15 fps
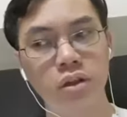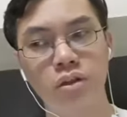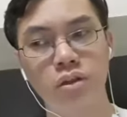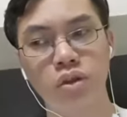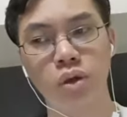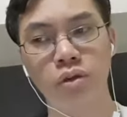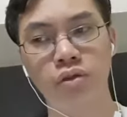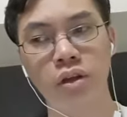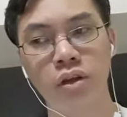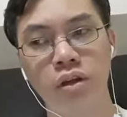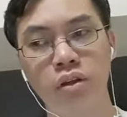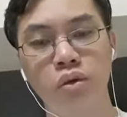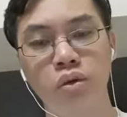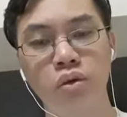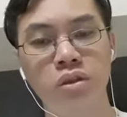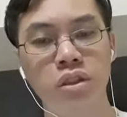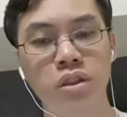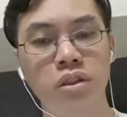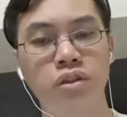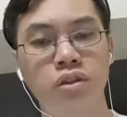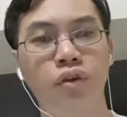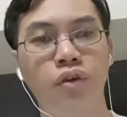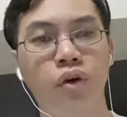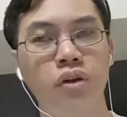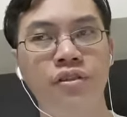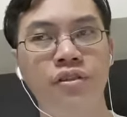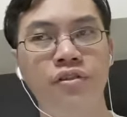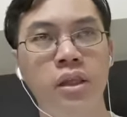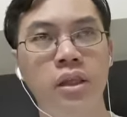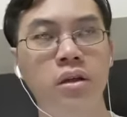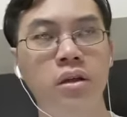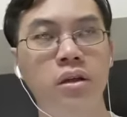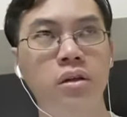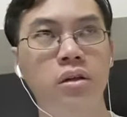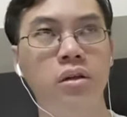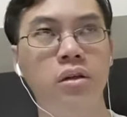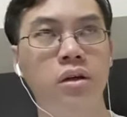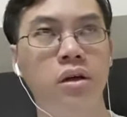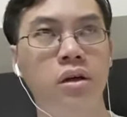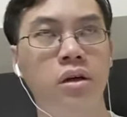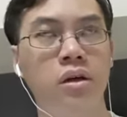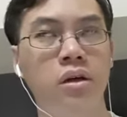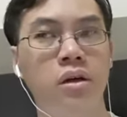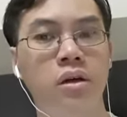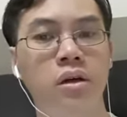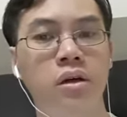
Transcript: So if it loses 40 feet uh,